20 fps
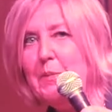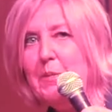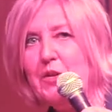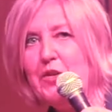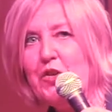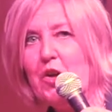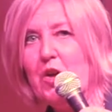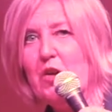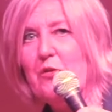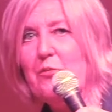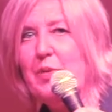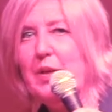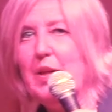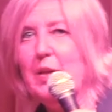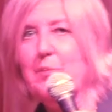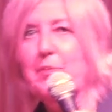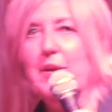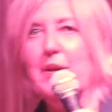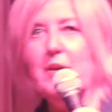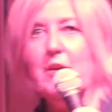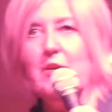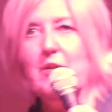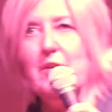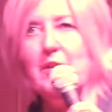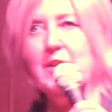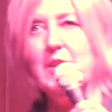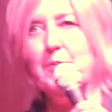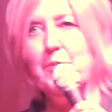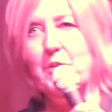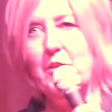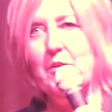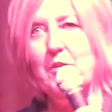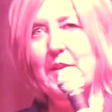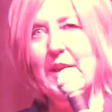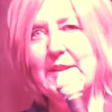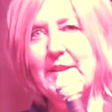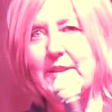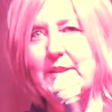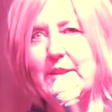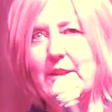him a jar of peanut butter and a spoon.
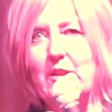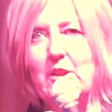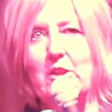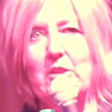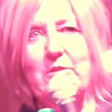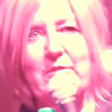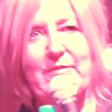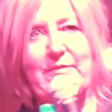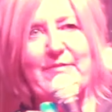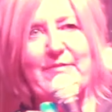That's dinner.